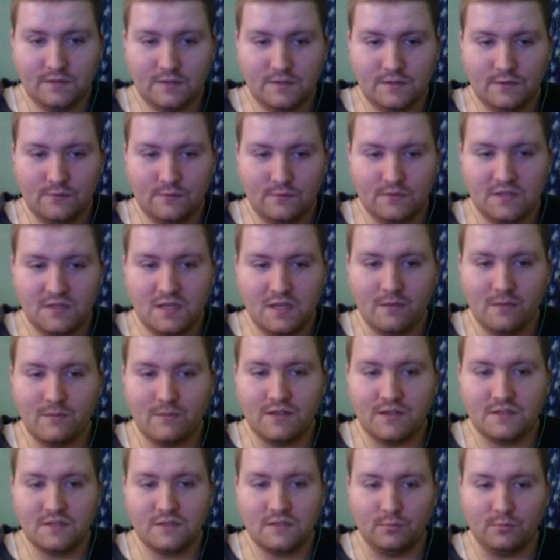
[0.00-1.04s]

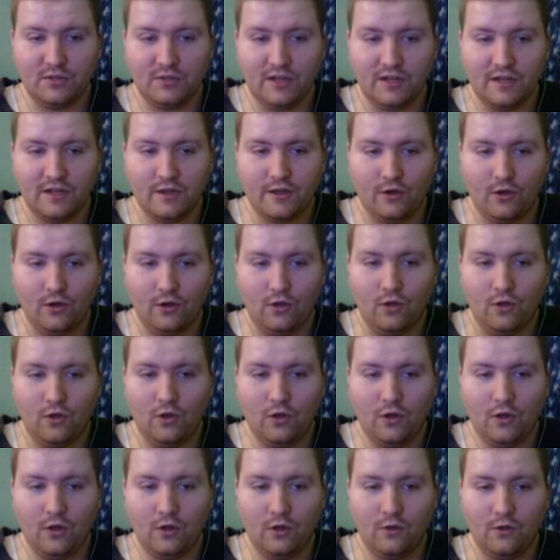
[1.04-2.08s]
teammates to block
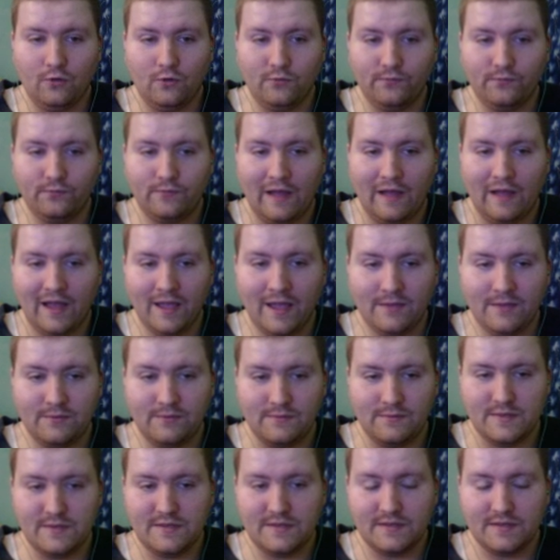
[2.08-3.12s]
all 5 of
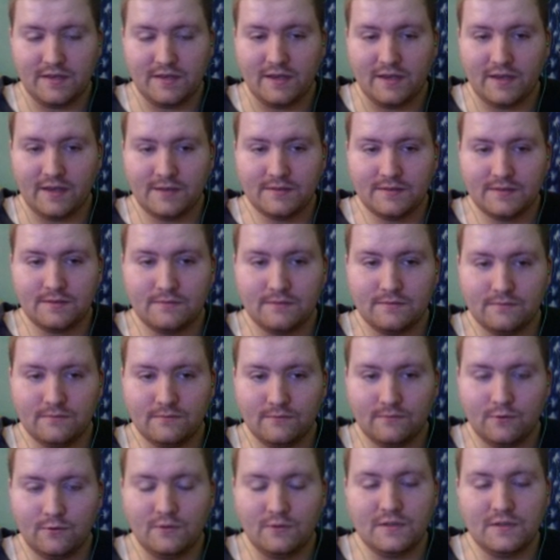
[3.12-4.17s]
these guys,
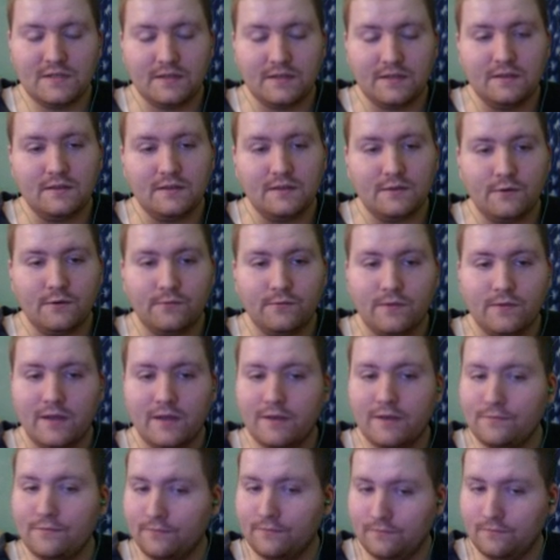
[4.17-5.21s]
or at least I think there are
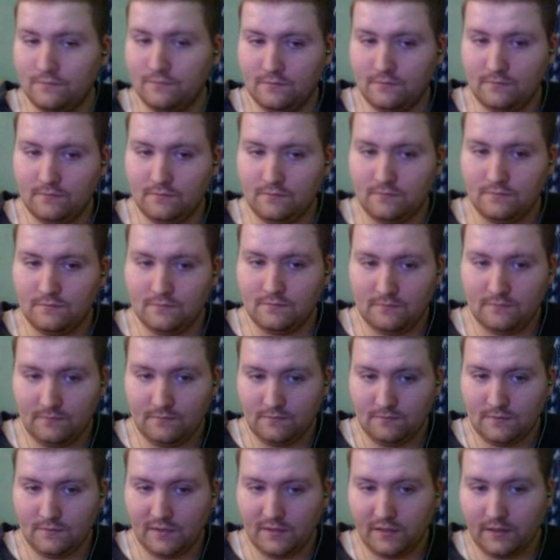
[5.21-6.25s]
5.
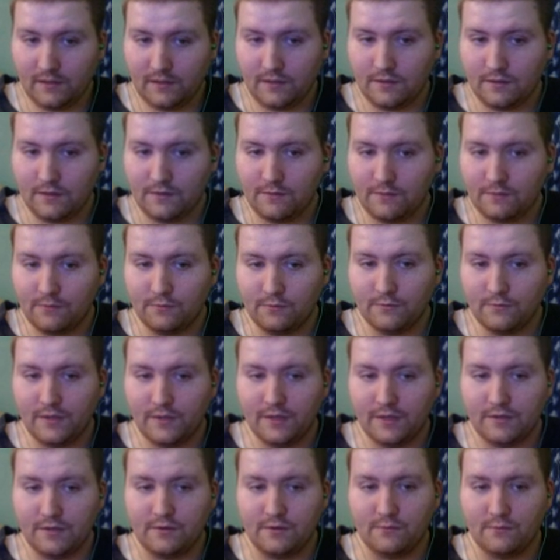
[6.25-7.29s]
I can never
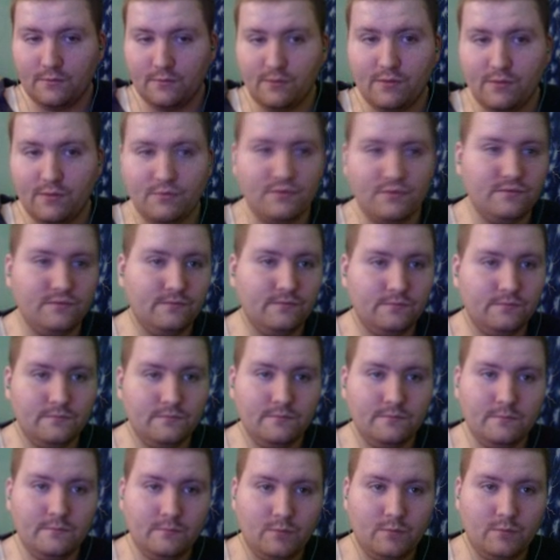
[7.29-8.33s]
remember,
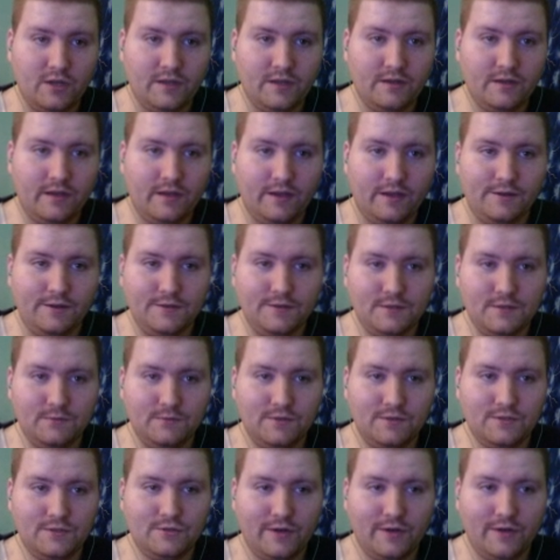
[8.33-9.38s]
but I also
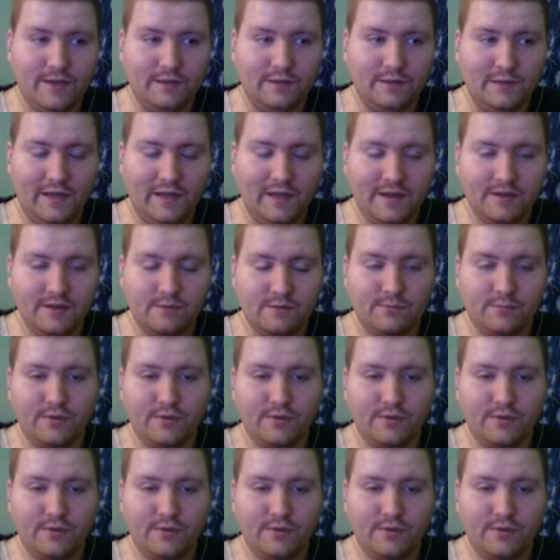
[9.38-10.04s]
want to try and line up